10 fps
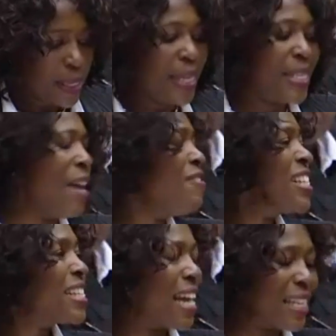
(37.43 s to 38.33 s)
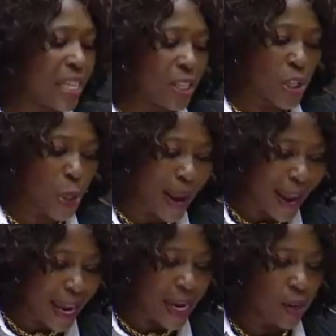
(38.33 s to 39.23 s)
The devastating
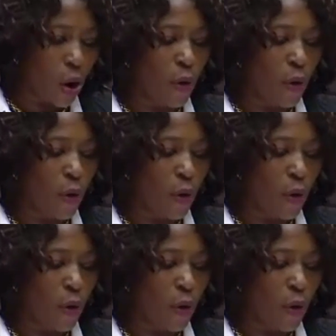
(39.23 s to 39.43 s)
trail